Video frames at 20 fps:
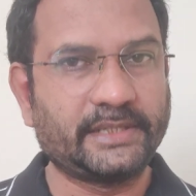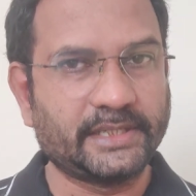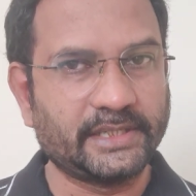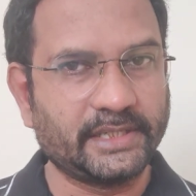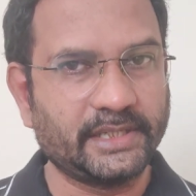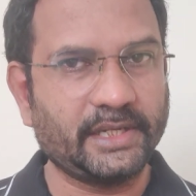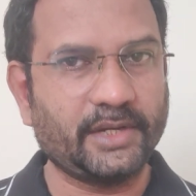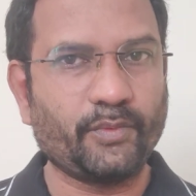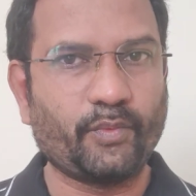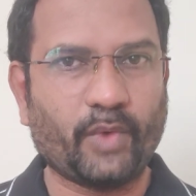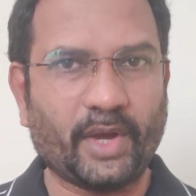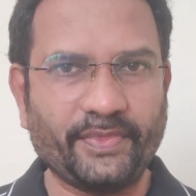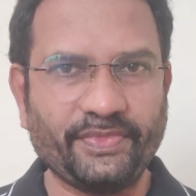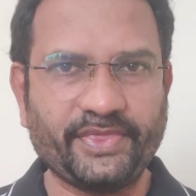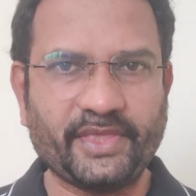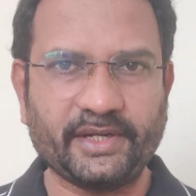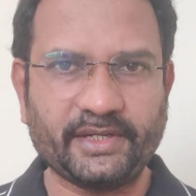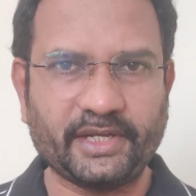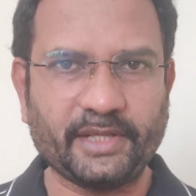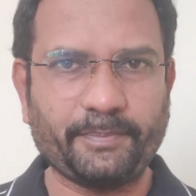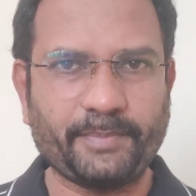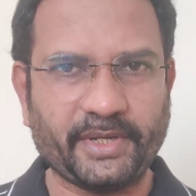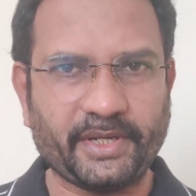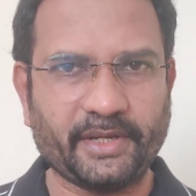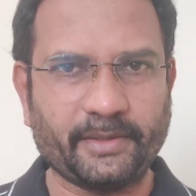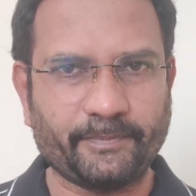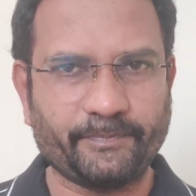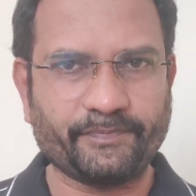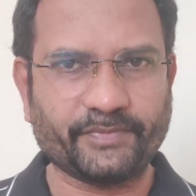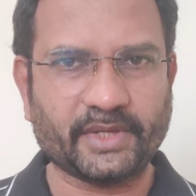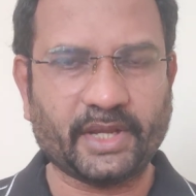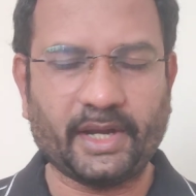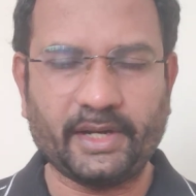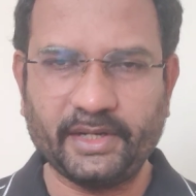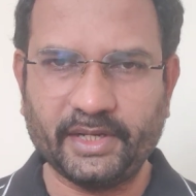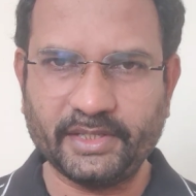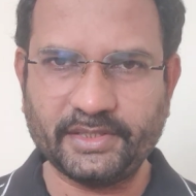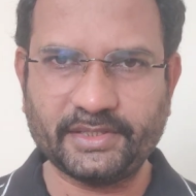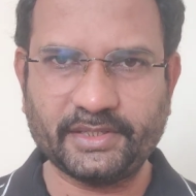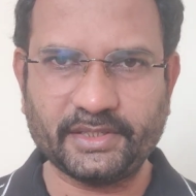till 1:30 p.m.
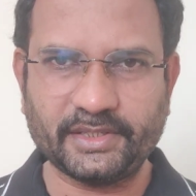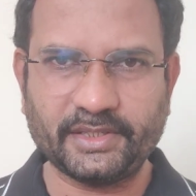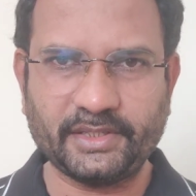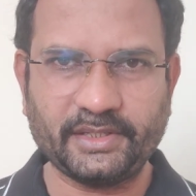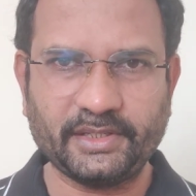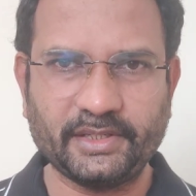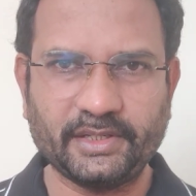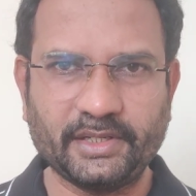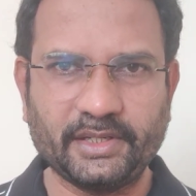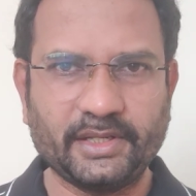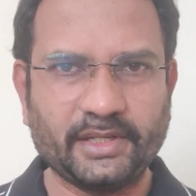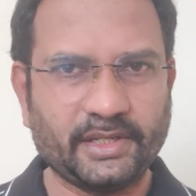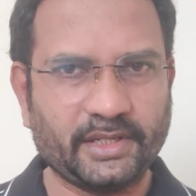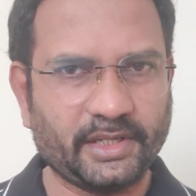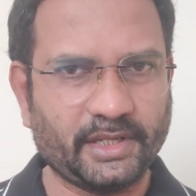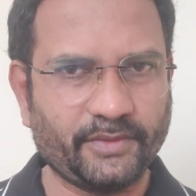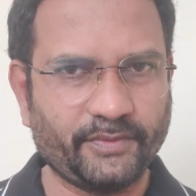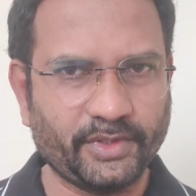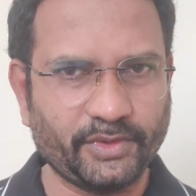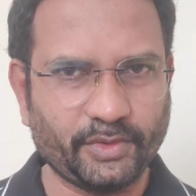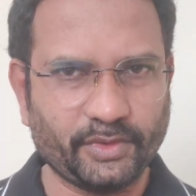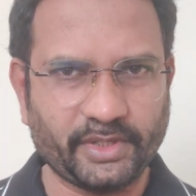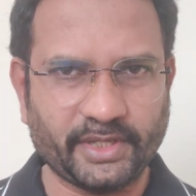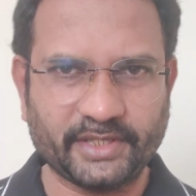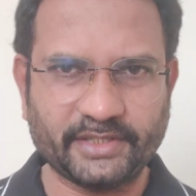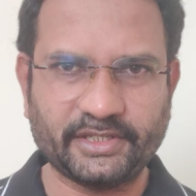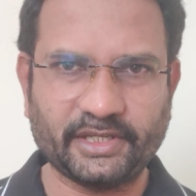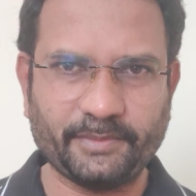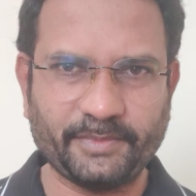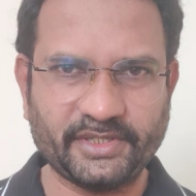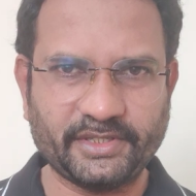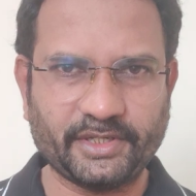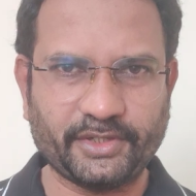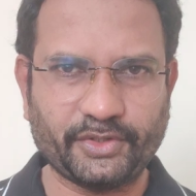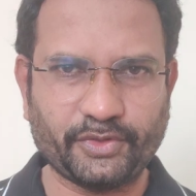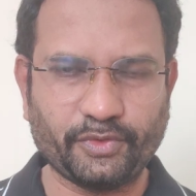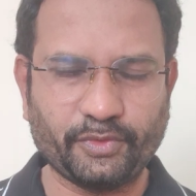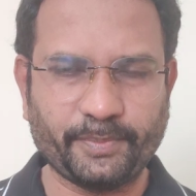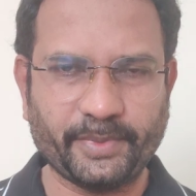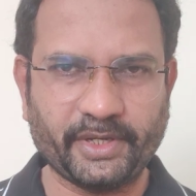Understand, even though the exam is
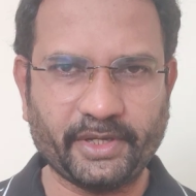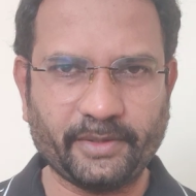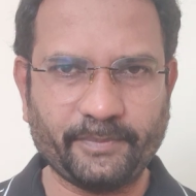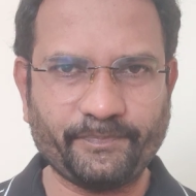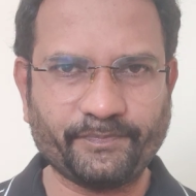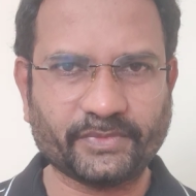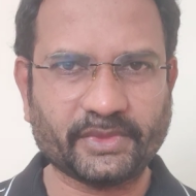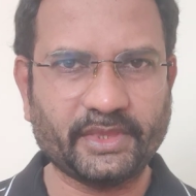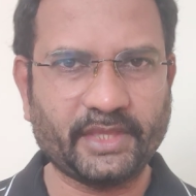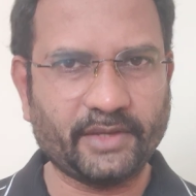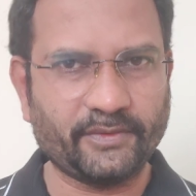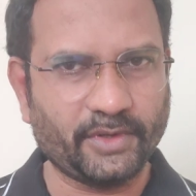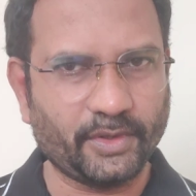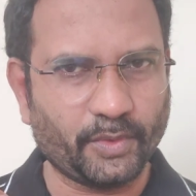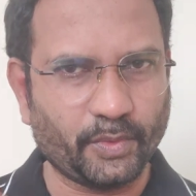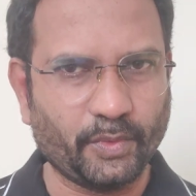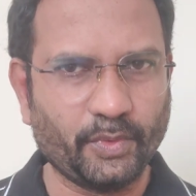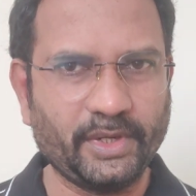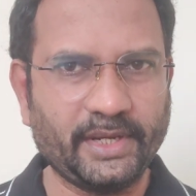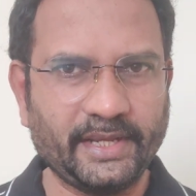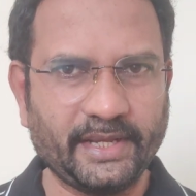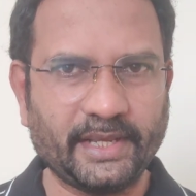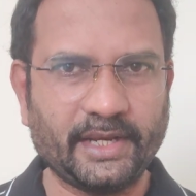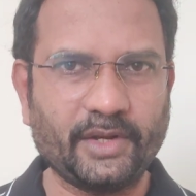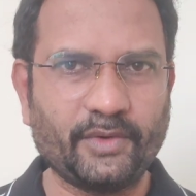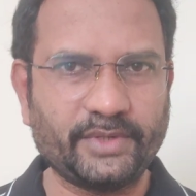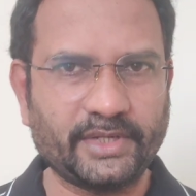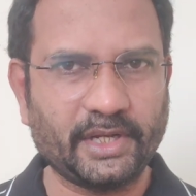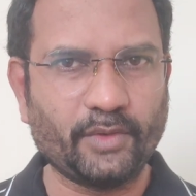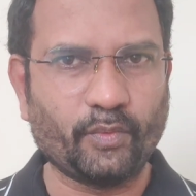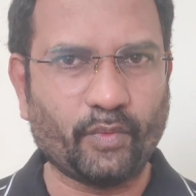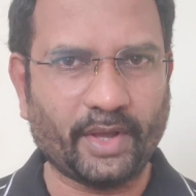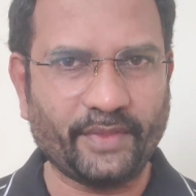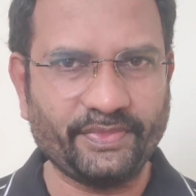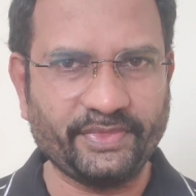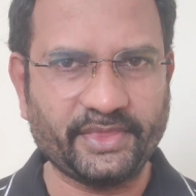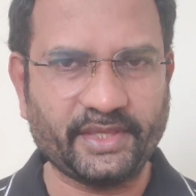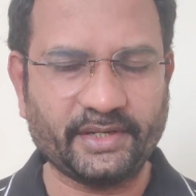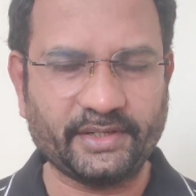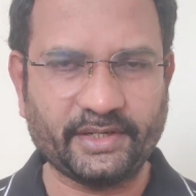at 2 p.m., they will only allow till
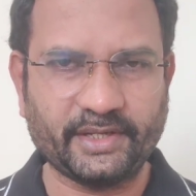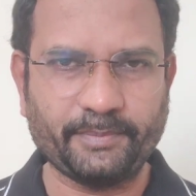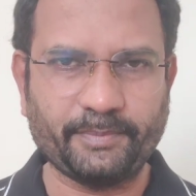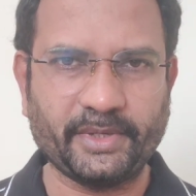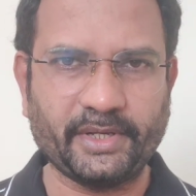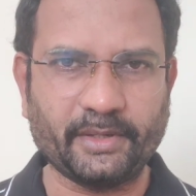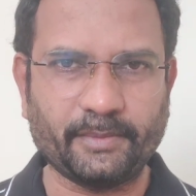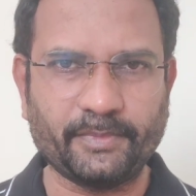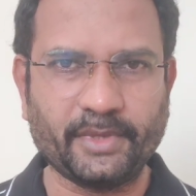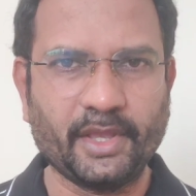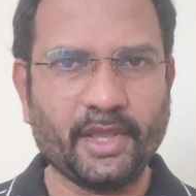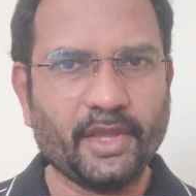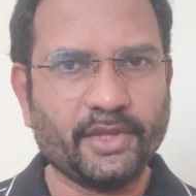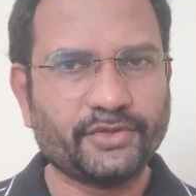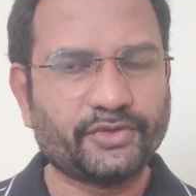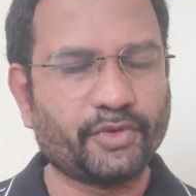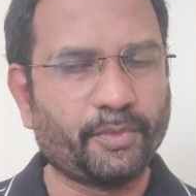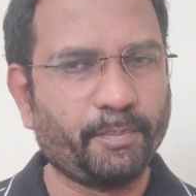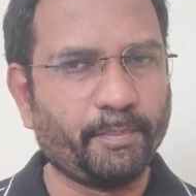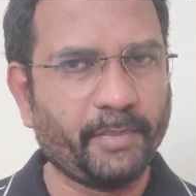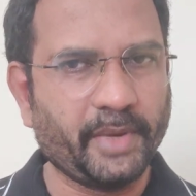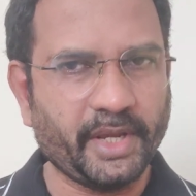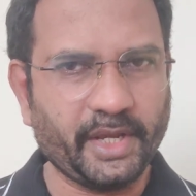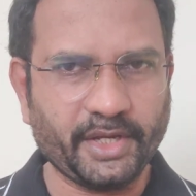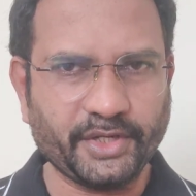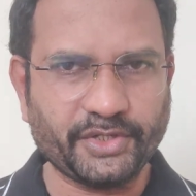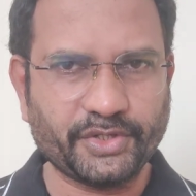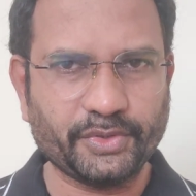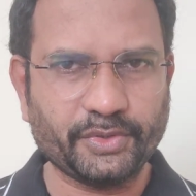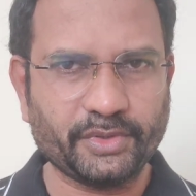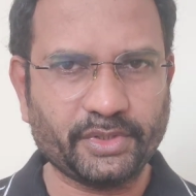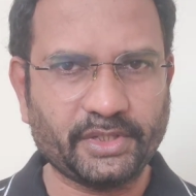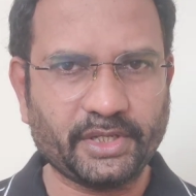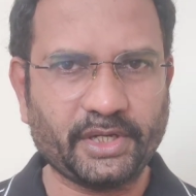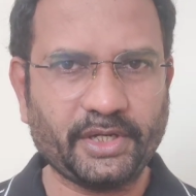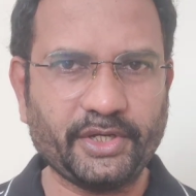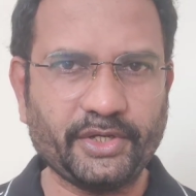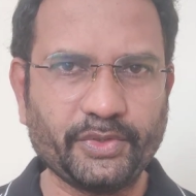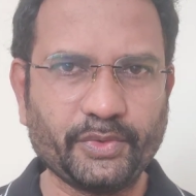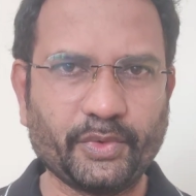1:30 p.m. So make sure
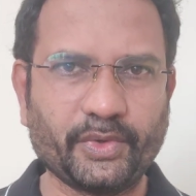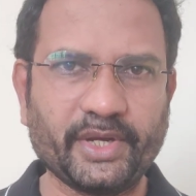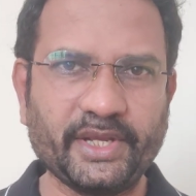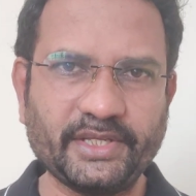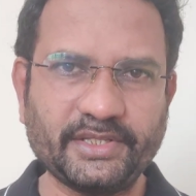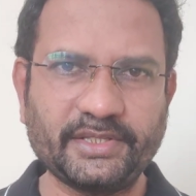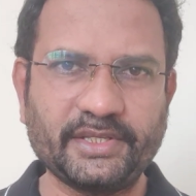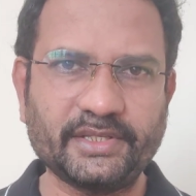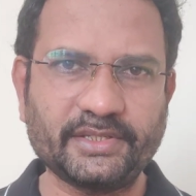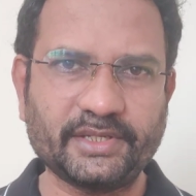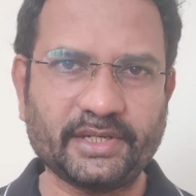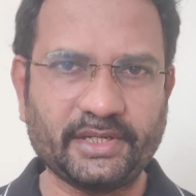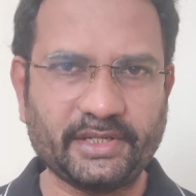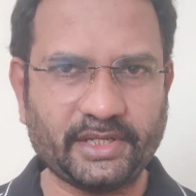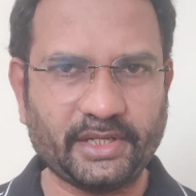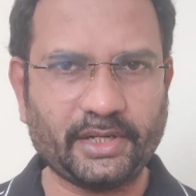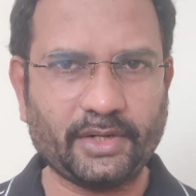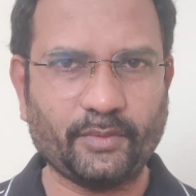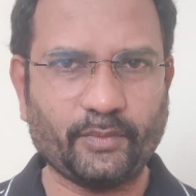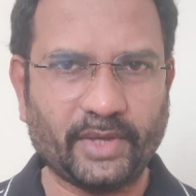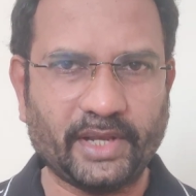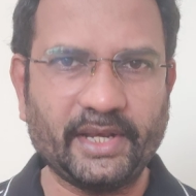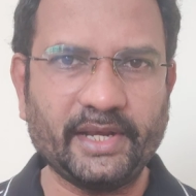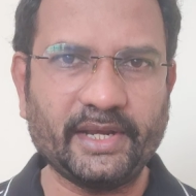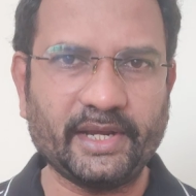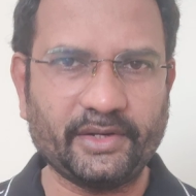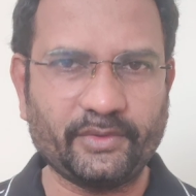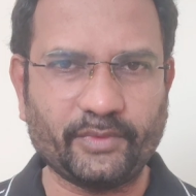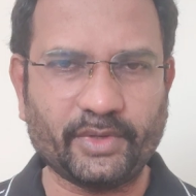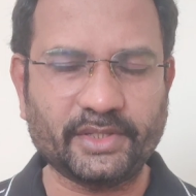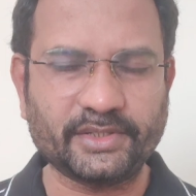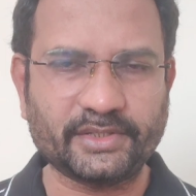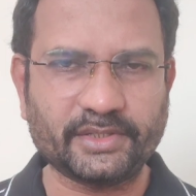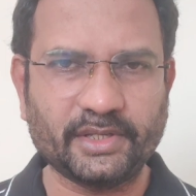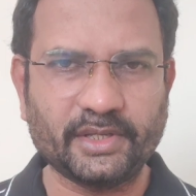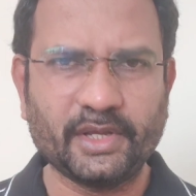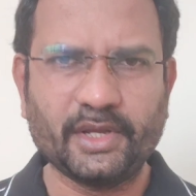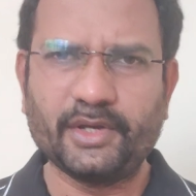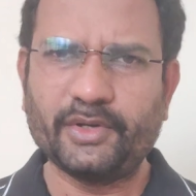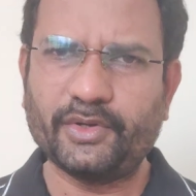that you reach the center well in
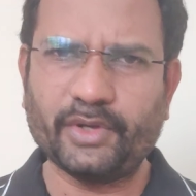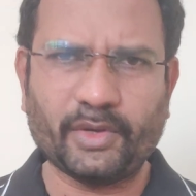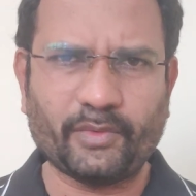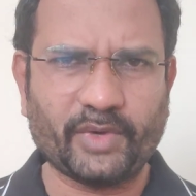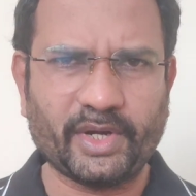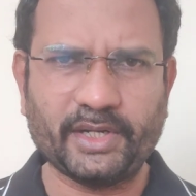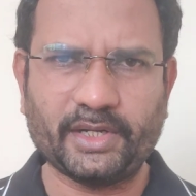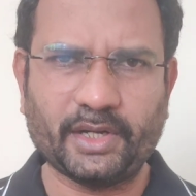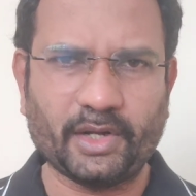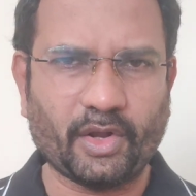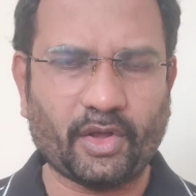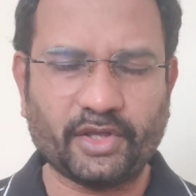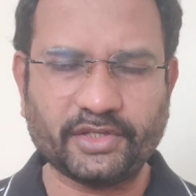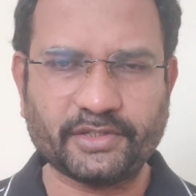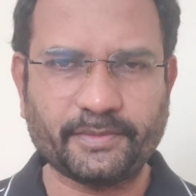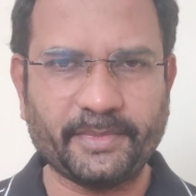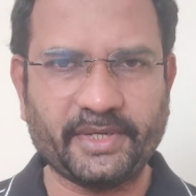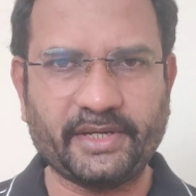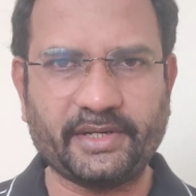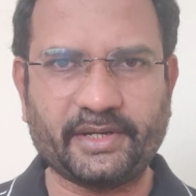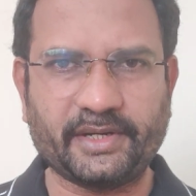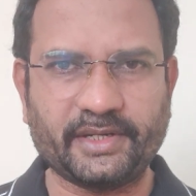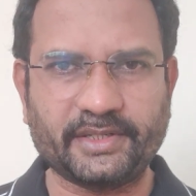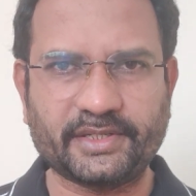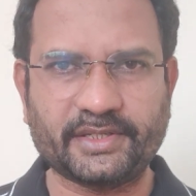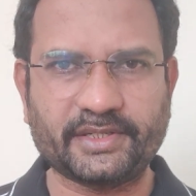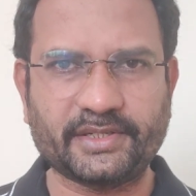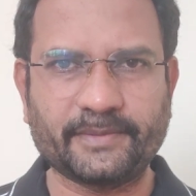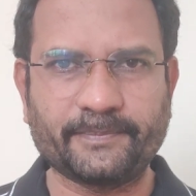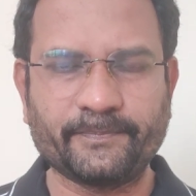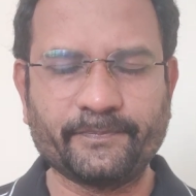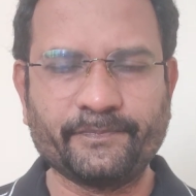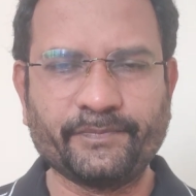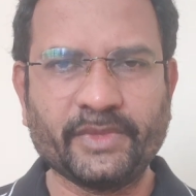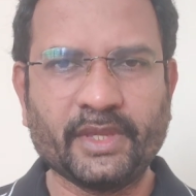advance to avoid last minute rush.